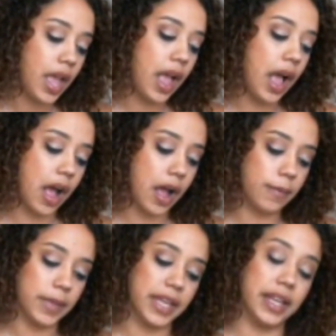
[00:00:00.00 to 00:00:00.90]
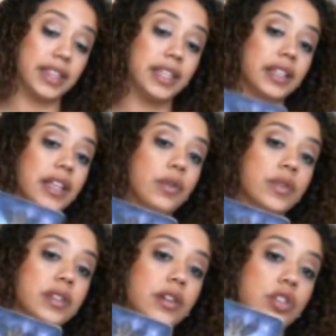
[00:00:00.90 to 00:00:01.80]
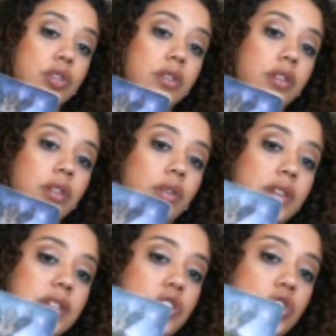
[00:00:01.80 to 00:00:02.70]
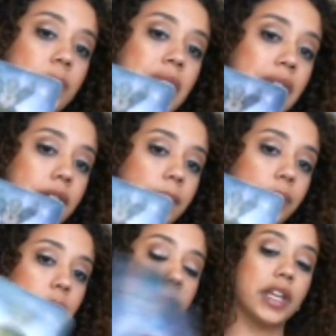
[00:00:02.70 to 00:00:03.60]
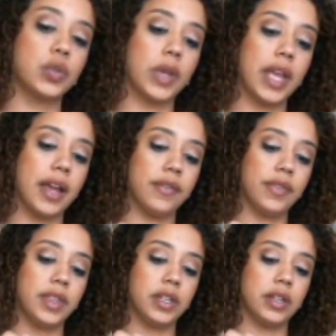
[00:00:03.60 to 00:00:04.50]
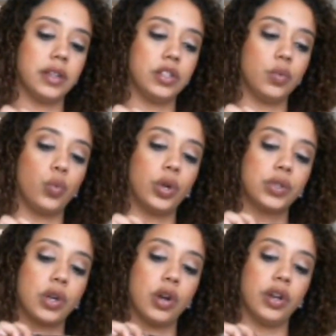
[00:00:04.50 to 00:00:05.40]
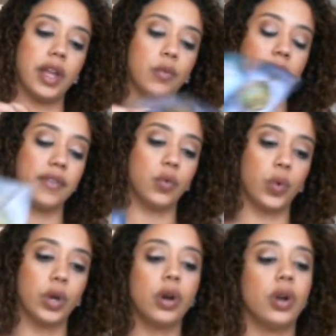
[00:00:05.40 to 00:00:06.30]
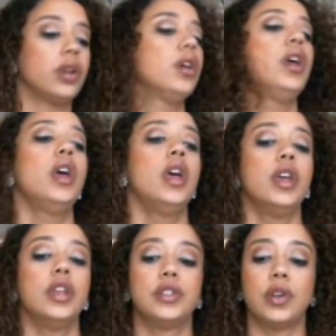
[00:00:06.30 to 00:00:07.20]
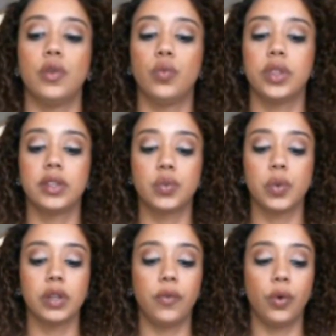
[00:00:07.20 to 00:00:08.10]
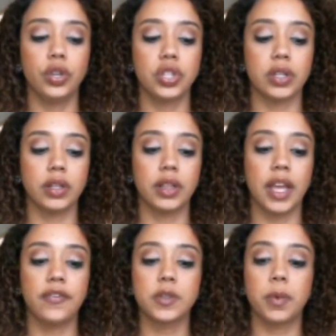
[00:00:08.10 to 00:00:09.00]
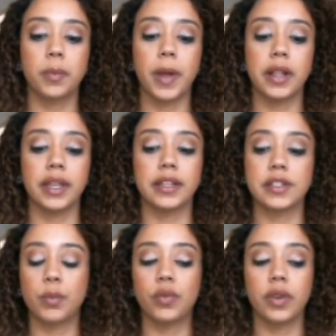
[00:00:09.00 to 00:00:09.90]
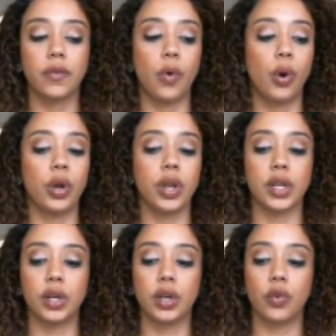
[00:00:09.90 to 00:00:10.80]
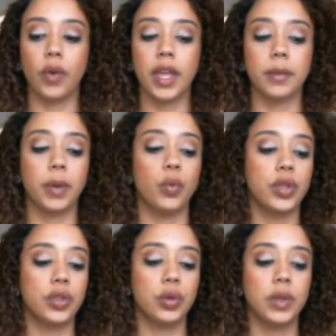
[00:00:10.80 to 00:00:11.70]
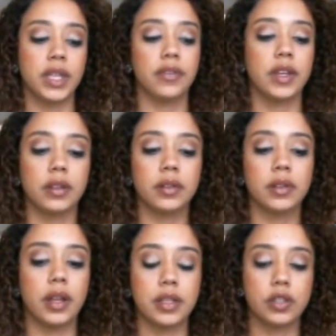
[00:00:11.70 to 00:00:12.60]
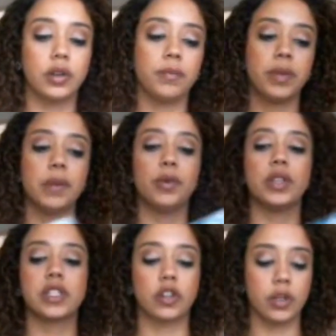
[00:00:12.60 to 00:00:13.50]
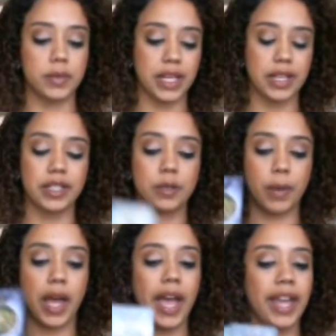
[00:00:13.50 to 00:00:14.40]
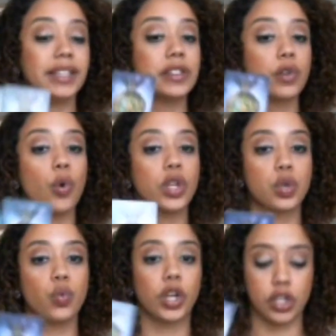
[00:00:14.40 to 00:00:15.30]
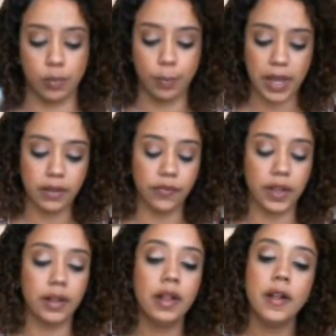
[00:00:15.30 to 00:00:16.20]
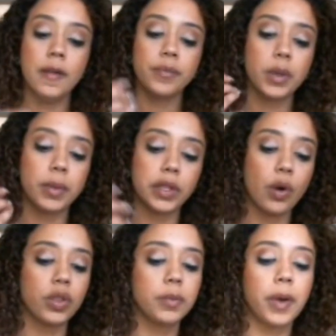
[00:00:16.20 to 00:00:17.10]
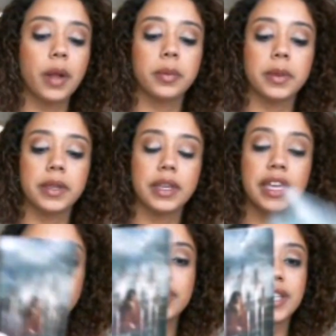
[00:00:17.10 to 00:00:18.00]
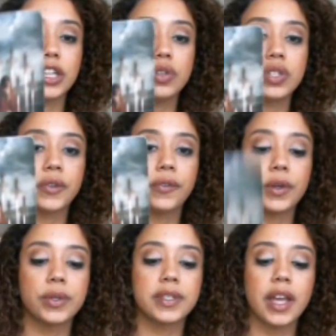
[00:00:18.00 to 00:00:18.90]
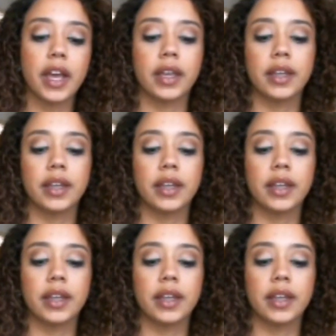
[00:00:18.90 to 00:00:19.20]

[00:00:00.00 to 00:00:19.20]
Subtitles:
And I think that was a good, you know, decision to make. Because we have the World card and we have the Wheel card. So with this Wheel of Fortune, life is propelling and it's moving forward in a good way. But with you leaving certain people and circumstances behind, it's going to work in your benefit. But the only problem here is that you just feel stuck.